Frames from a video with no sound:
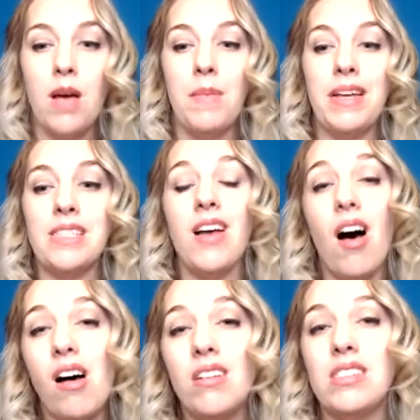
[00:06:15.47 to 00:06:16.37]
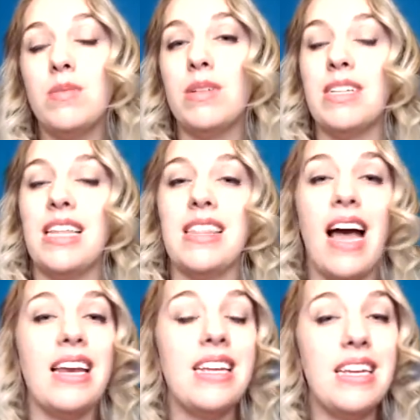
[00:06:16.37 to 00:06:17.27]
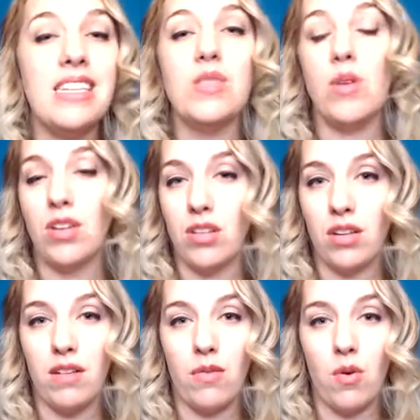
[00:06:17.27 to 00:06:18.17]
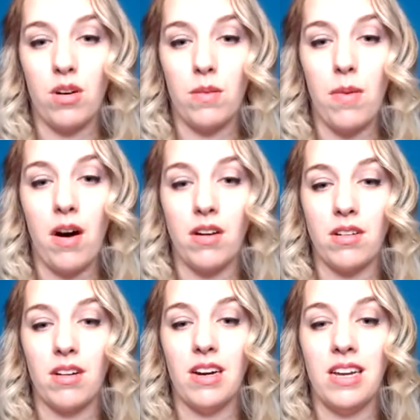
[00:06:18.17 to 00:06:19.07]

because ultimately that is what you're looking for in a partner,